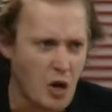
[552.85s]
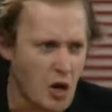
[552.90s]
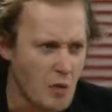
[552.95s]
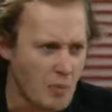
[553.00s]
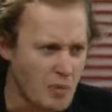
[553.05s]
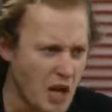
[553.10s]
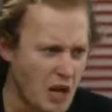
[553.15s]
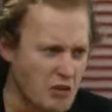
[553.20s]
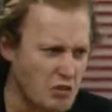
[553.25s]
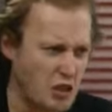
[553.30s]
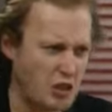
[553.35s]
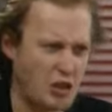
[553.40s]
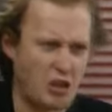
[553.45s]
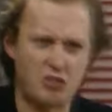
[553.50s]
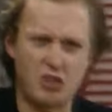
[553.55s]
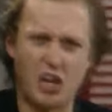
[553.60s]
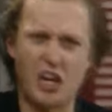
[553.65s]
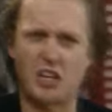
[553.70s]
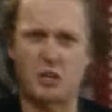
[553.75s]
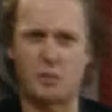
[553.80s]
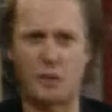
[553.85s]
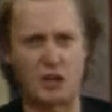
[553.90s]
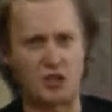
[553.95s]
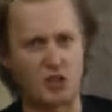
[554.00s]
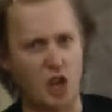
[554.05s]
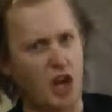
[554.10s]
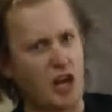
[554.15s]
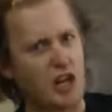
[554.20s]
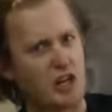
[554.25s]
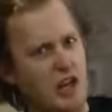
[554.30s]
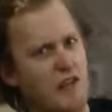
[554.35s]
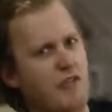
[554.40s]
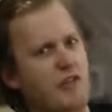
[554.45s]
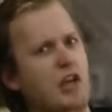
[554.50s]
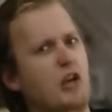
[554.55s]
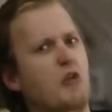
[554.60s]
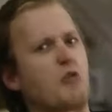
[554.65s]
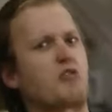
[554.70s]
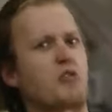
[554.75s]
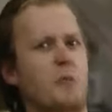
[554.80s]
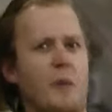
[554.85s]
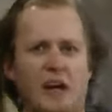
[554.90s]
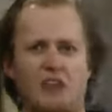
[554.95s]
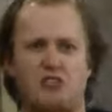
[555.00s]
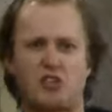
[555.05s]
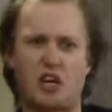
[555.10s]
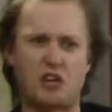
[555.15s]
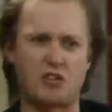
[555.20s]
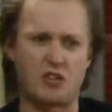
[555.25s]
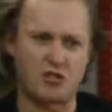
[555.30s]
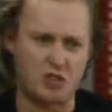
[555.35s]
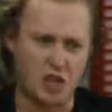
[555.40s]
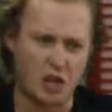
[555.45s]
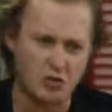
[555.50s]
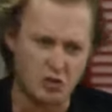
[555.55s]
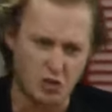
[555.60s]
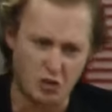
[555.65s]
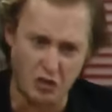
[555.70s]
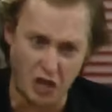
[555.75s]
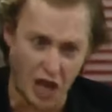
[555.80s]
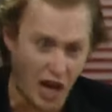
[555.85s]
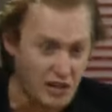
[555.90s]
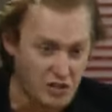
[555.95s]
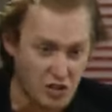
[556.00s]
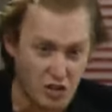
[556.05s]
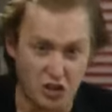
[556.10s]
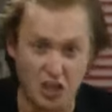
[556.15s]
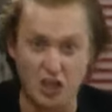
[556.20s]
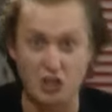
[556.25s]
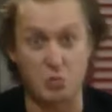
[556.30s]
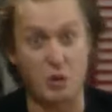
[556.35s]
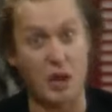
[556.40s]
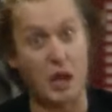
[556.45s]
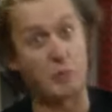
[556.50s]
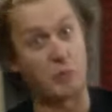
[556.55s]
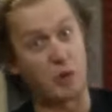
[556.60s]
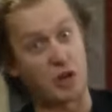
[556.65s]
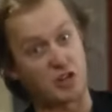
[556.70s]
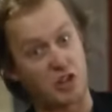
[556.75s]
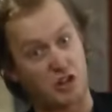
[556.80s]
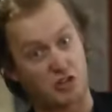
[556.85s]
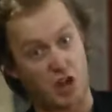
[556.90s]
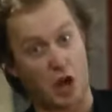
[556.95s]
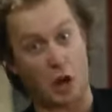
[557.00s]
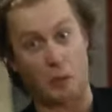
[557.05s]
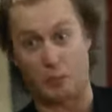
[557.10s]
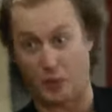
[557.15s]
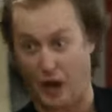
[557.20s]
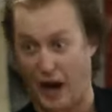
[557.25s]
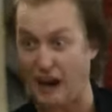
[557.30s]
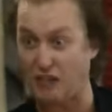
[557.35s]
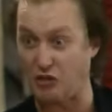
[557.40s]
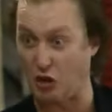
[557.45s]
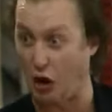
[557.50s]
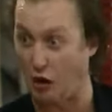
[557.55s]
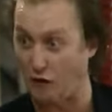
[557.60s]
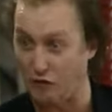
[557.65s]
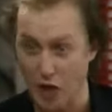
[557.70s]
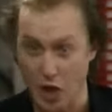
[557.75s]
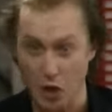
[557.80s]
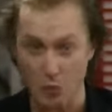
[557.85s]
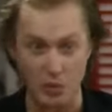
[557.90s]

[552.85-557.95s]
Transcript: but I think it's going to be jolly difficult to maintain the social niceties we in Britain are so proud of